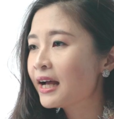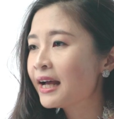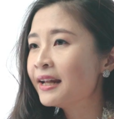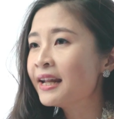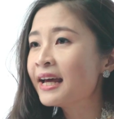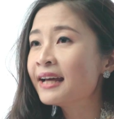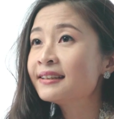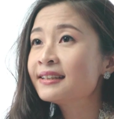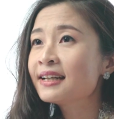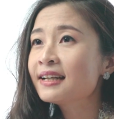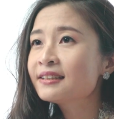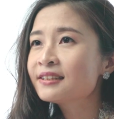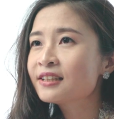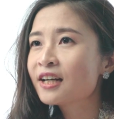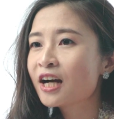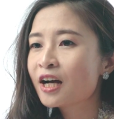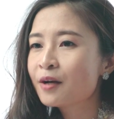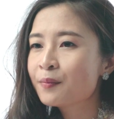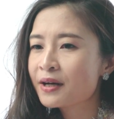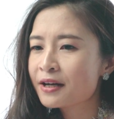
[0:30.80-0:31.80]
and at that
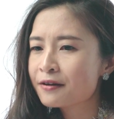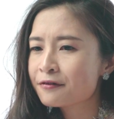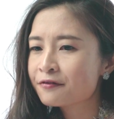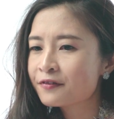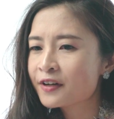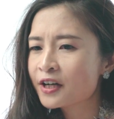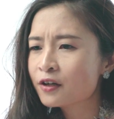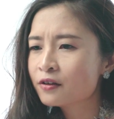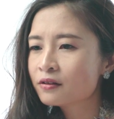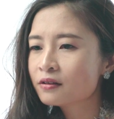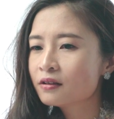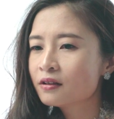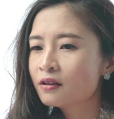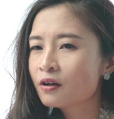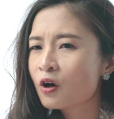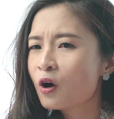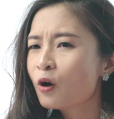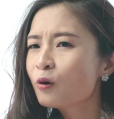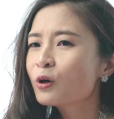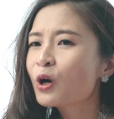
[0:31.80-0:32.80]
time I felt
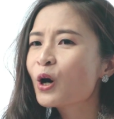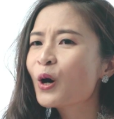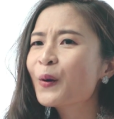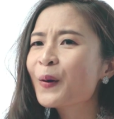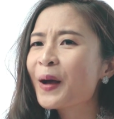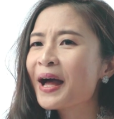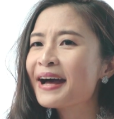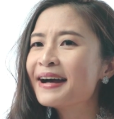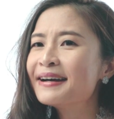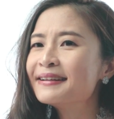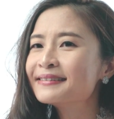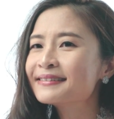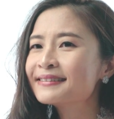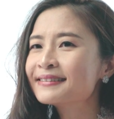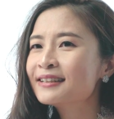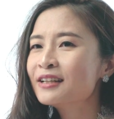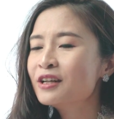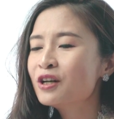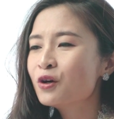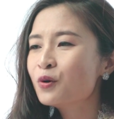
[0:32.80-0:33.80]
Hong Kong
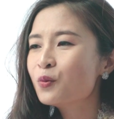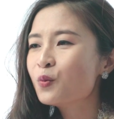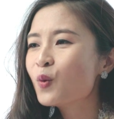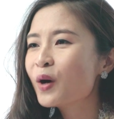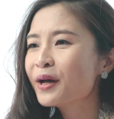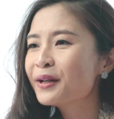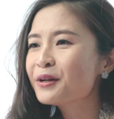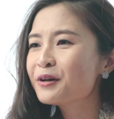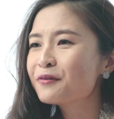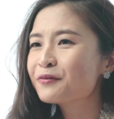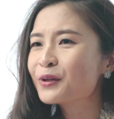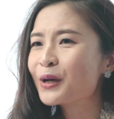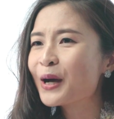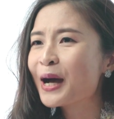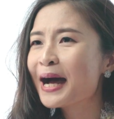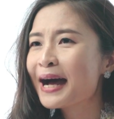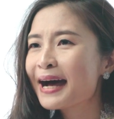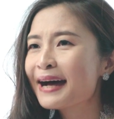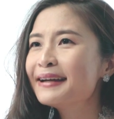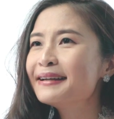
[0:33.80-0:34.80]
has one of the
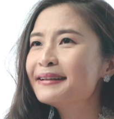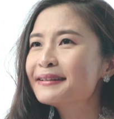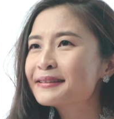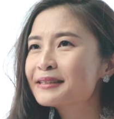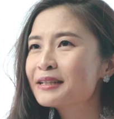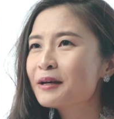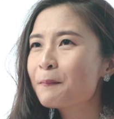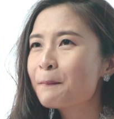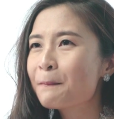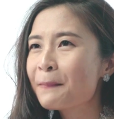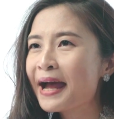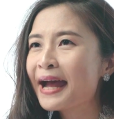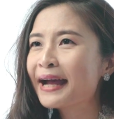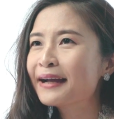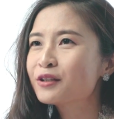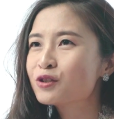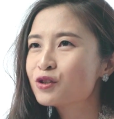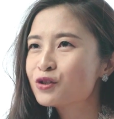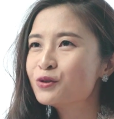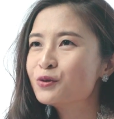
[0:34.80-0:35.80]
highest
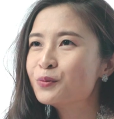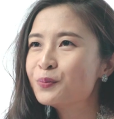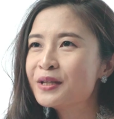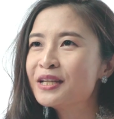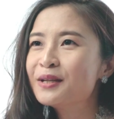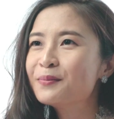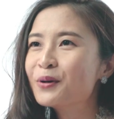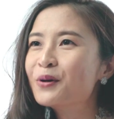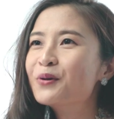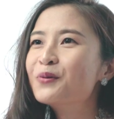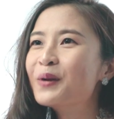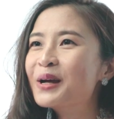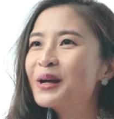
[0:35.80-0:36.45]
bank-to-people